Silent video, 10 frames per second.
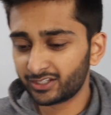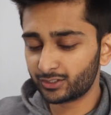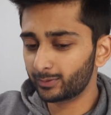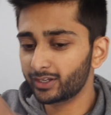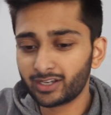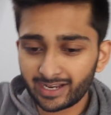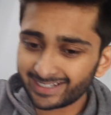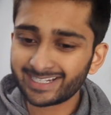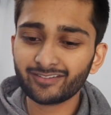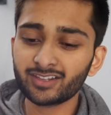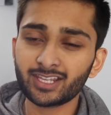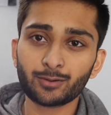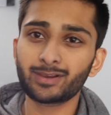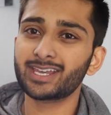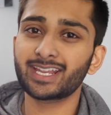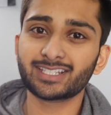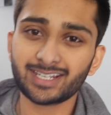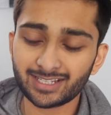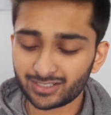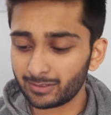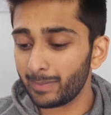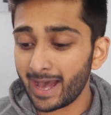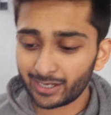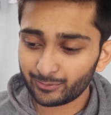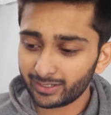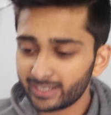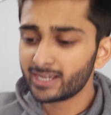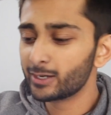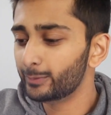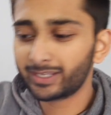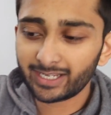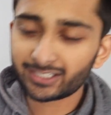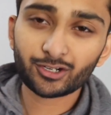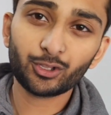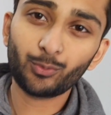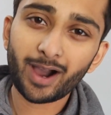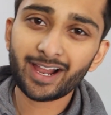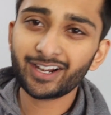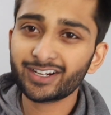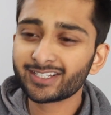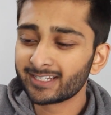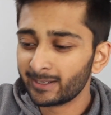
So we connected everything, we connected it to the battery, we connected all the wires.